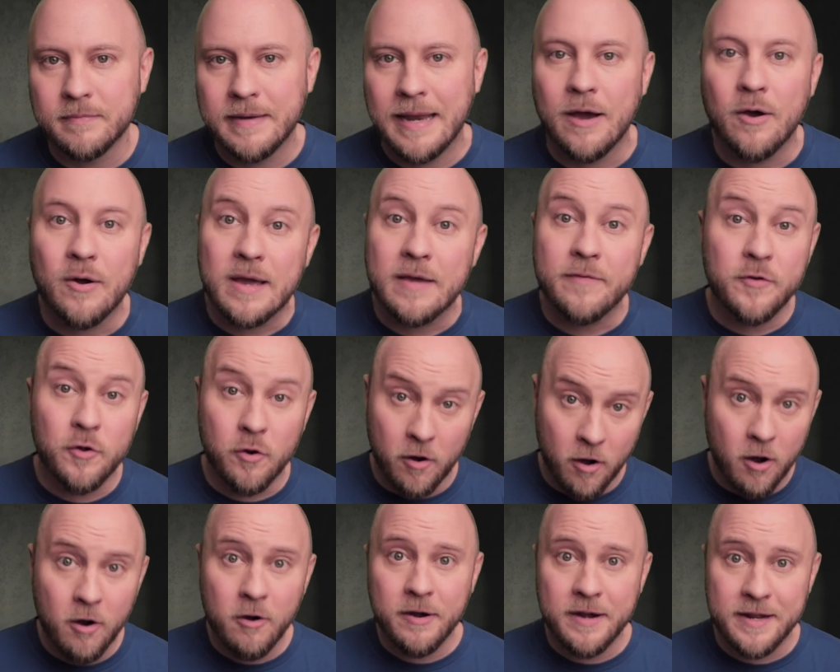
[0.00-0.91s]
Now, if
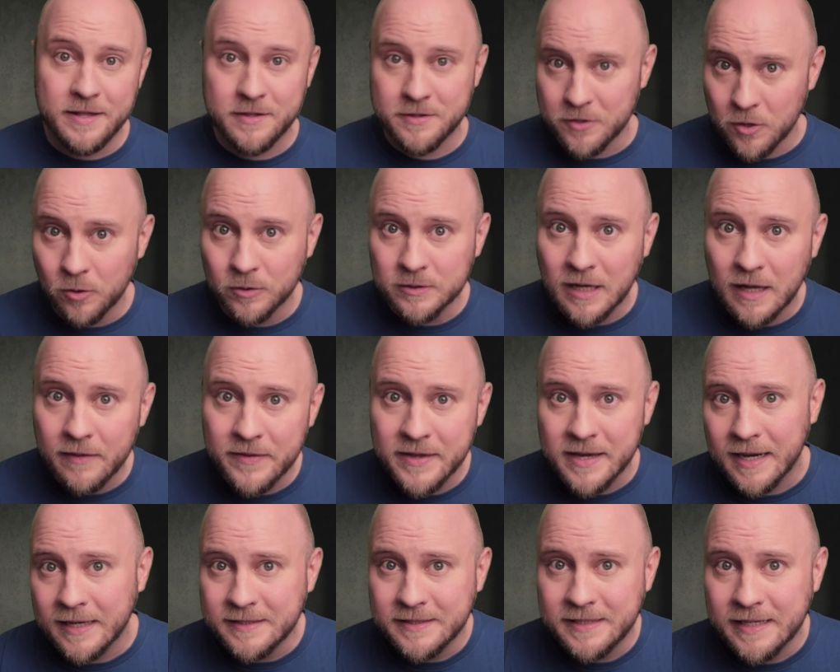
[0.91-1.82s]
you're already sold on
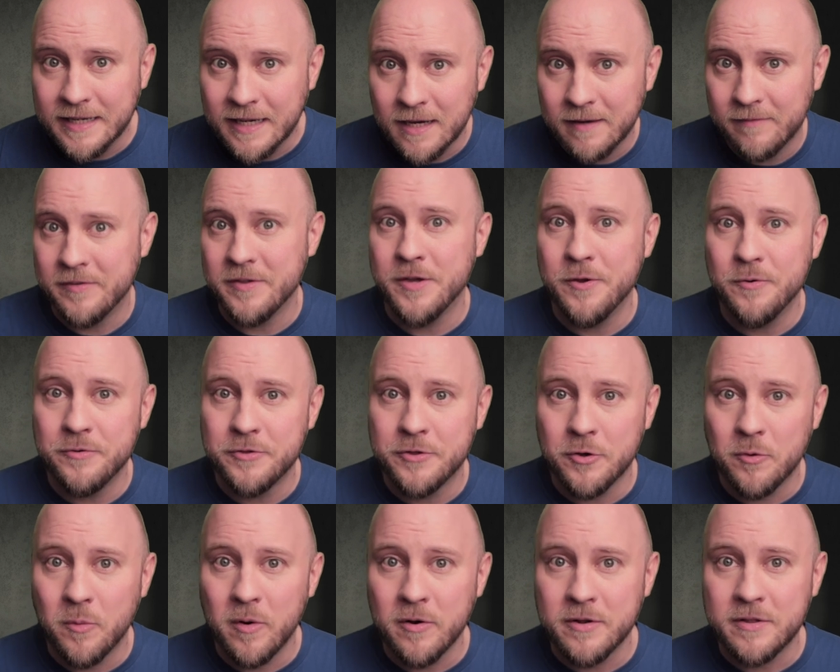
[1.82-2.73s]
the idea of a Use
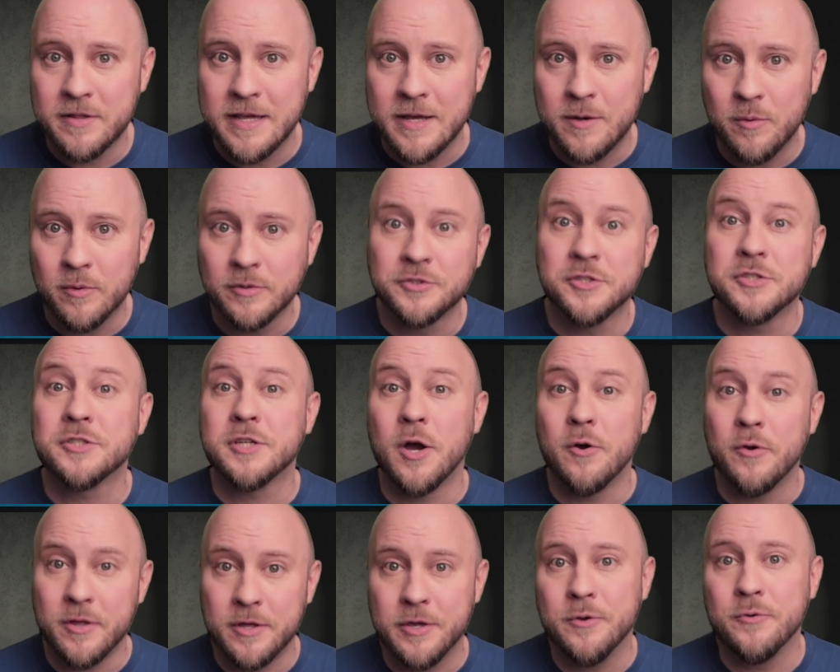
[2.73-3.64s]
Your Words sequel, just
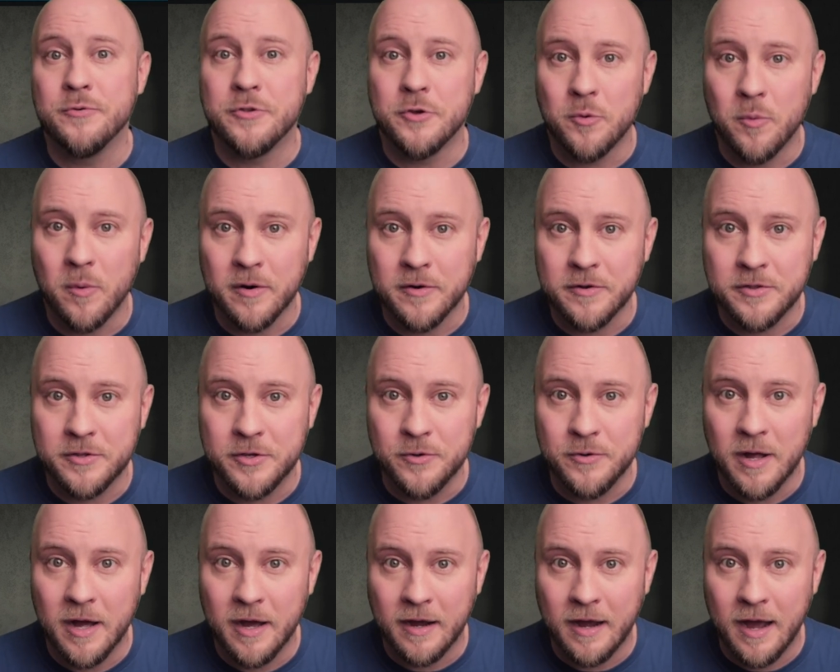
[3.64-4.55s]
go to
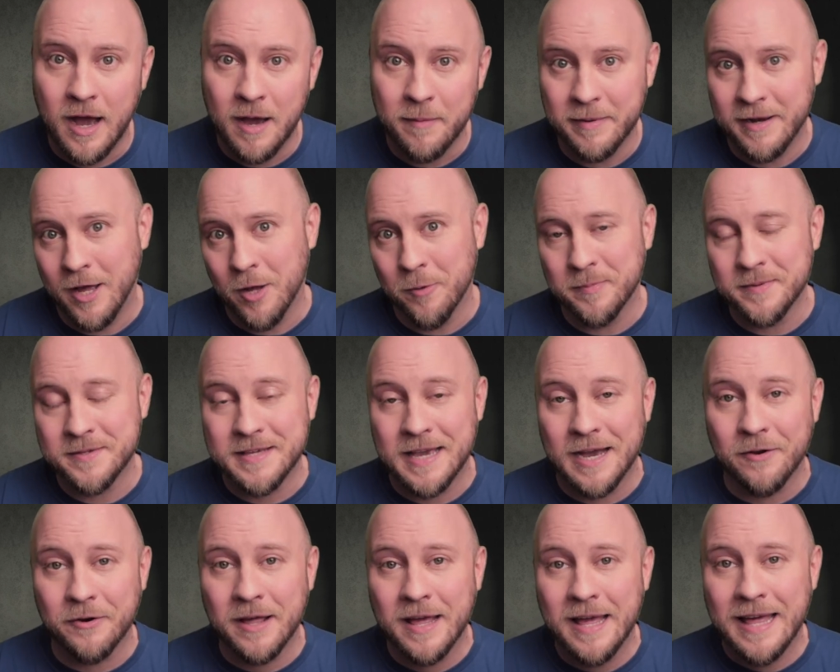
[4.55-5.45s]
useyourwords2.com and help us
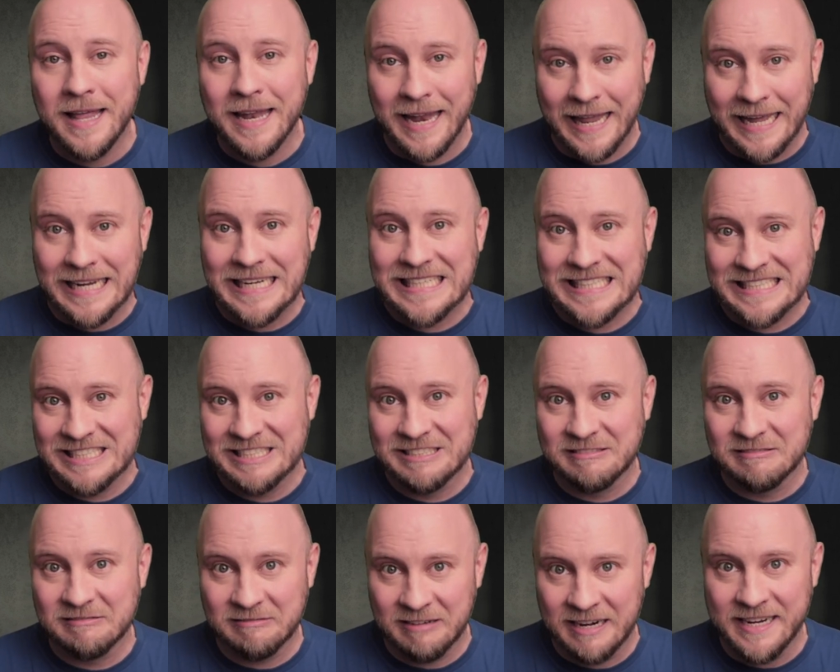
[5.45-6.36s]
out. Like,
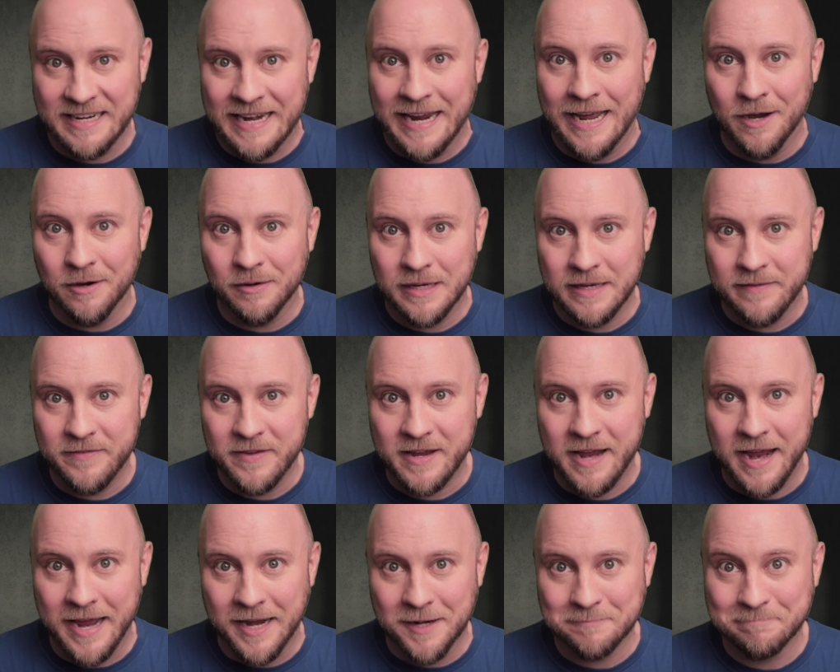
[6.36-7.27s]
right now, if
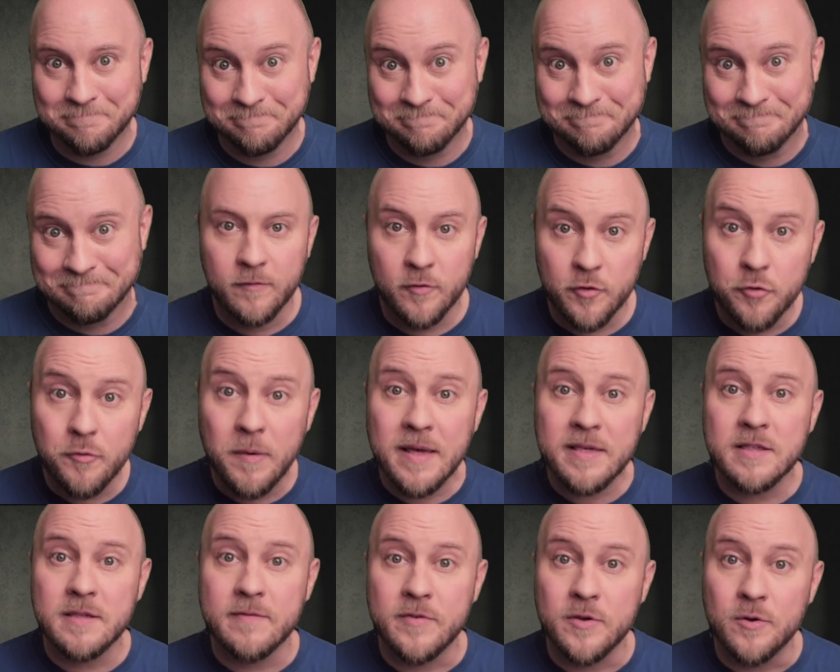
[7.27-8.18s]
you can. For the
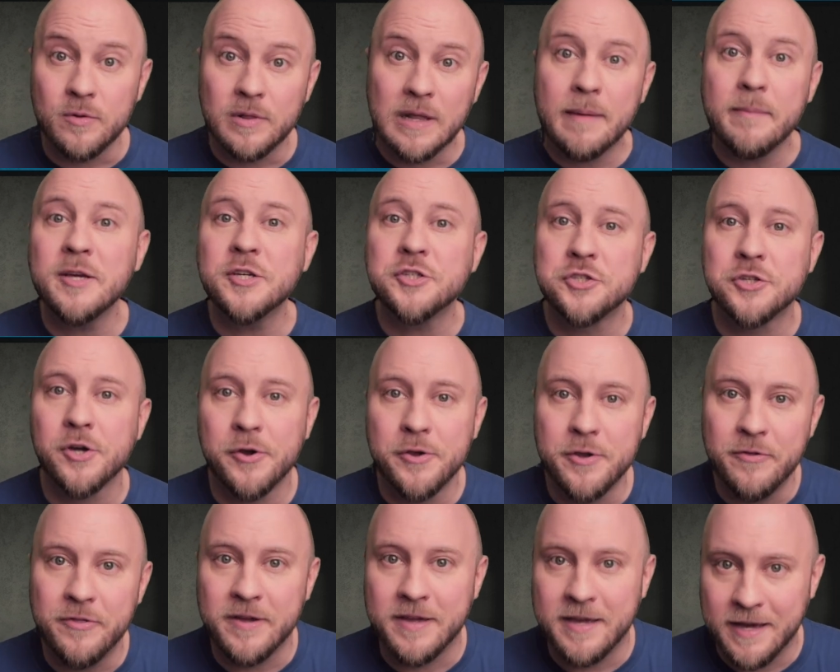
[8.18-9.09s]
rest of you, let me show
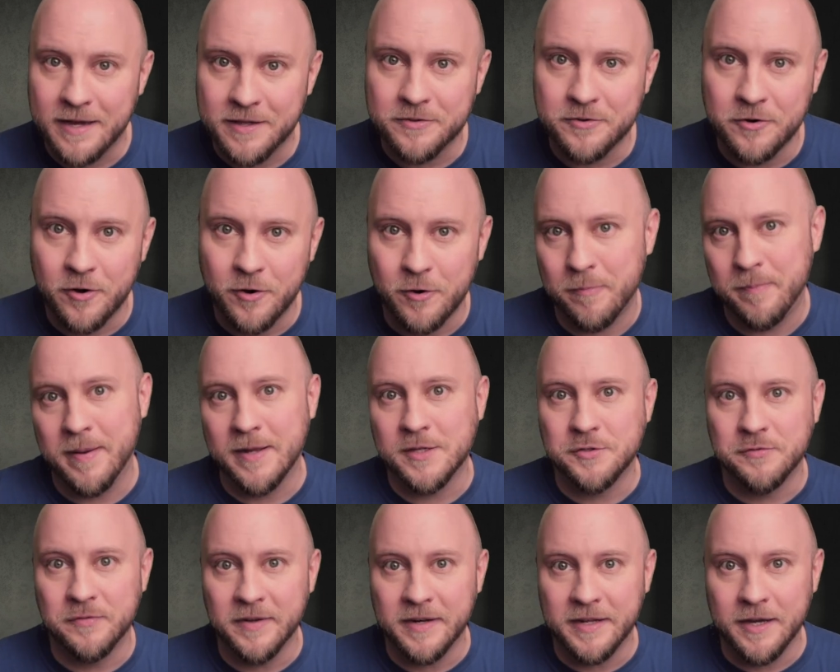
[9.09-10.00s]
you the Kickstarter
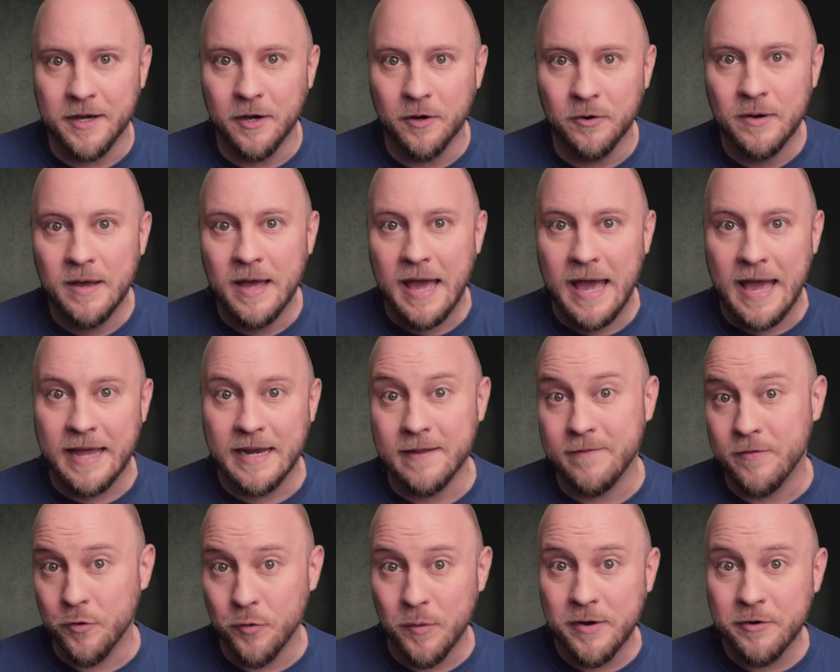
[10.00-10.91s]
pitch video. And
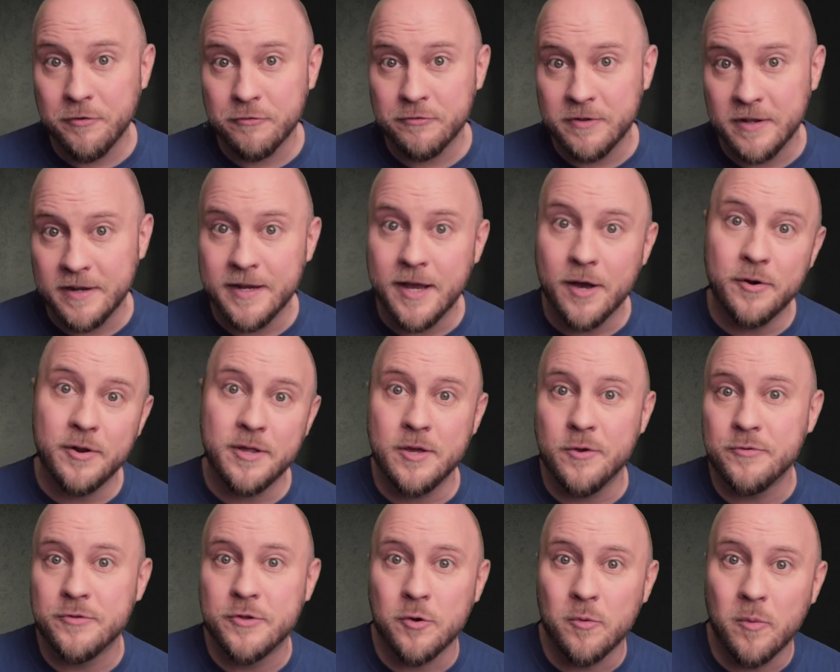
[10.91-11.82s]
if you're interested, go to
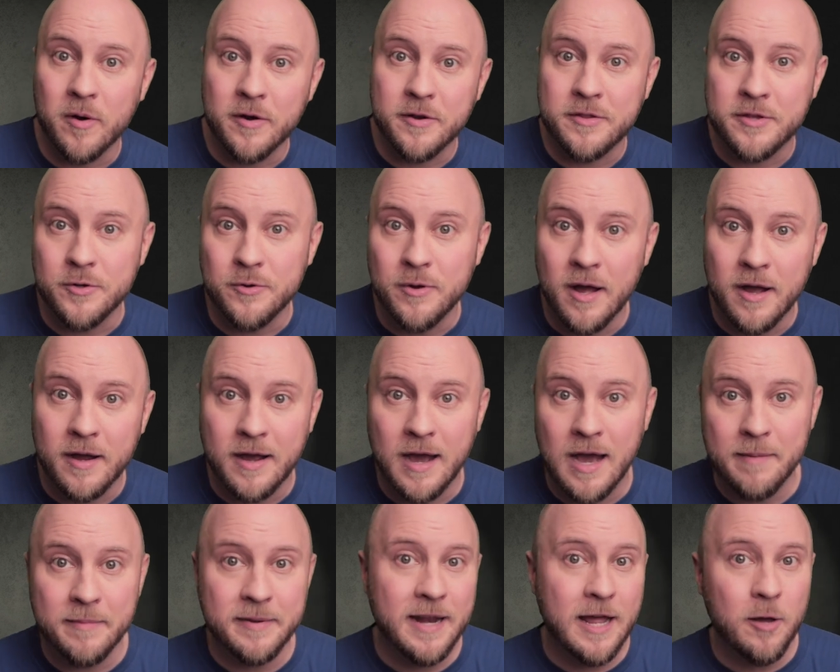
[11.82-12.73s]

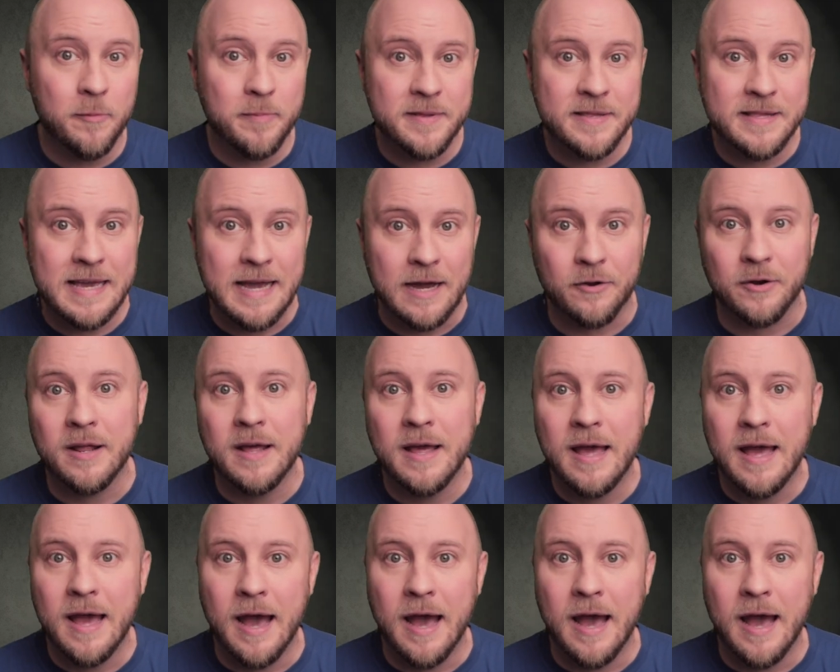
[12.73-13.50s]
useyourwords2.com and help us out.